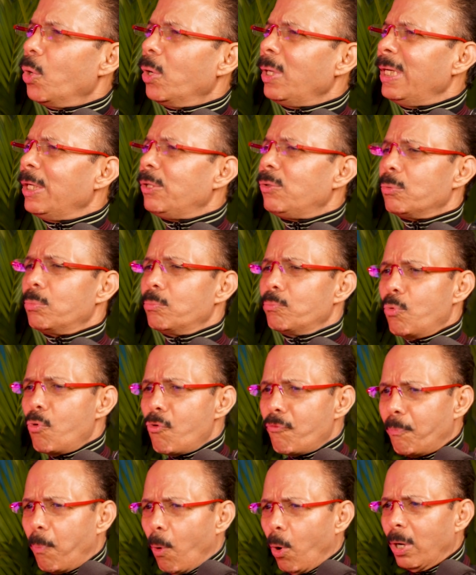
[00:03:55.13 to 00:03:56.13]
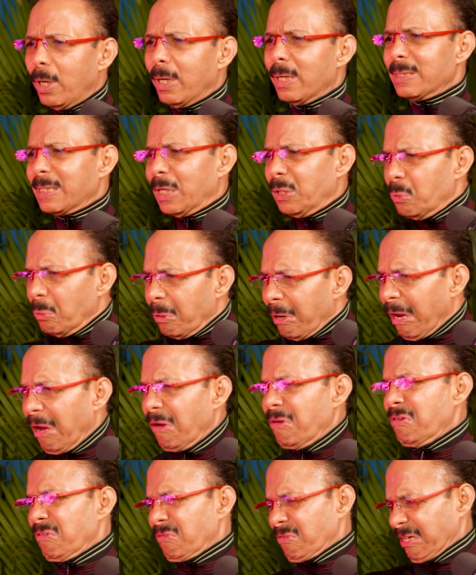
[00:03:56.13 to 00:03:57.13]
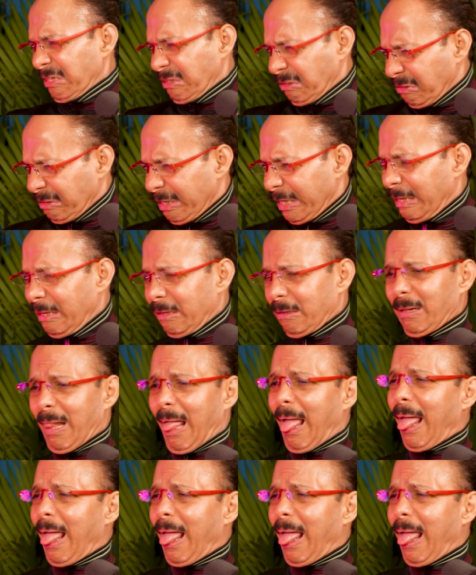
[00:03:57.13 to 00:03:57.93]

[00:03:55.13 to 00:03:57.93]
You don't need to move boulders and do heavyweight training.